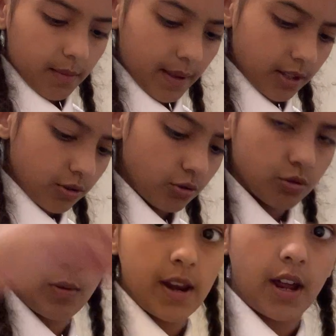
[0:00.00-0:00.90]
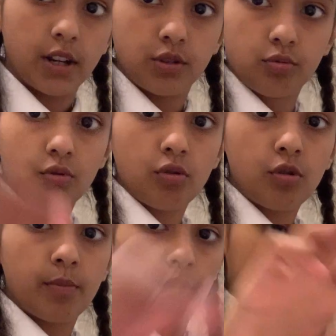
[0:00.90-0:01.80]
pencils when I draw,
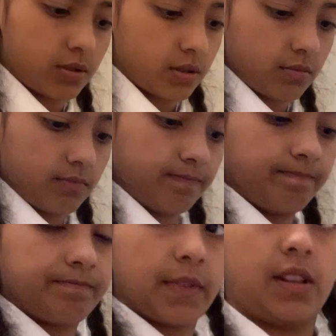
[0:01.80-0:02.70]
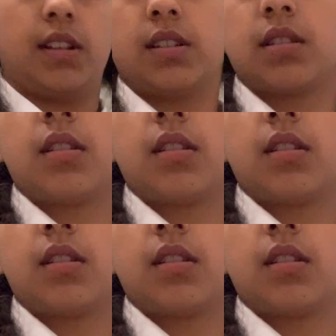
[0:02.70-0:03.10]
but and do